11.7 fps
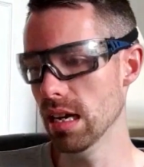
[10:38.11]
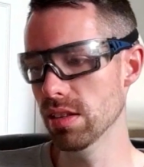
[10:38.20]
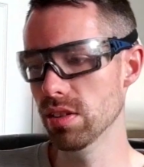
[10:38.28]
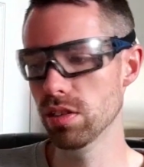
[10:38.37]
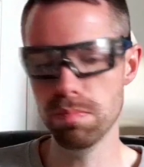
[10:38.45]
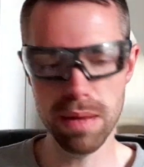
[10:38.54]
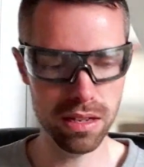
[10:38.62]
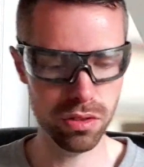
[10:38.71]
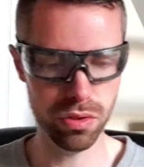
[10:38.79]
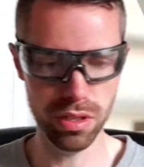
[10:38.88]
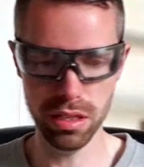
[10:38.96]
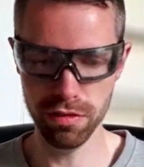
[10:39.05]
This
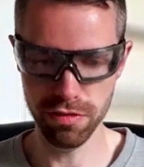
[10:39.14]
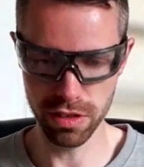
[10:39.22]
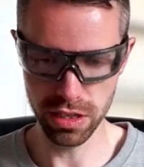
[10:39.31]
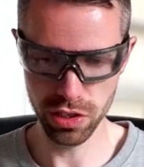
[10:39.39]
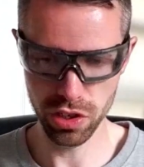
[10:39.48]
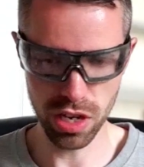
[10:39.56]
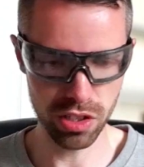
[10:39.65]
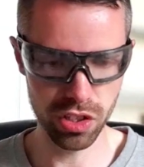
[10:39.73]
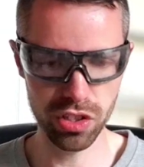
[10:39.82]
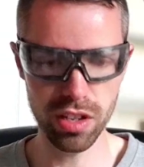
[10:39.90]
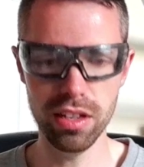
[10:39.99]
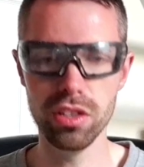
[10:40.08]
battery is fully charged.
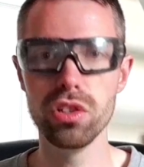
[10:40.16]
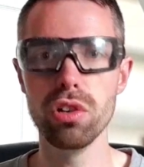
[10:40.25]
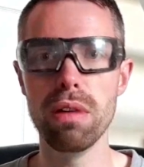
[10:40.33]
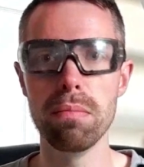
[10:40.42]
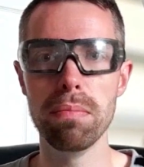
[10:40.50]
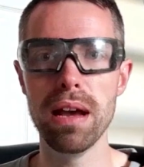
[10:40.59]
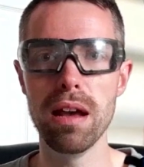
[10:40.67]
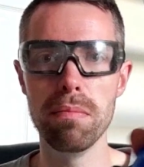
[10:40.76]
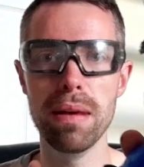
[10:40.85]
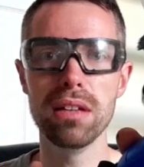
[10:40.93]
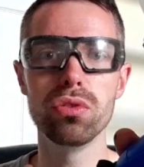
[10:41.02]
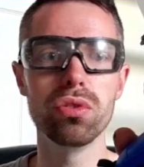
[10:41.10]
It's only a 2 amp hour
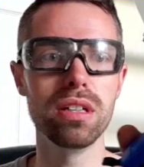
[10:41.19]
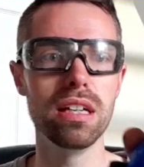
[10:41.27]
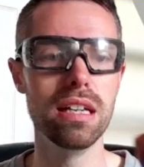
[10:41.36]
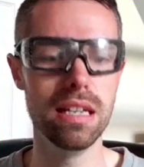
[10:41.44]
battery.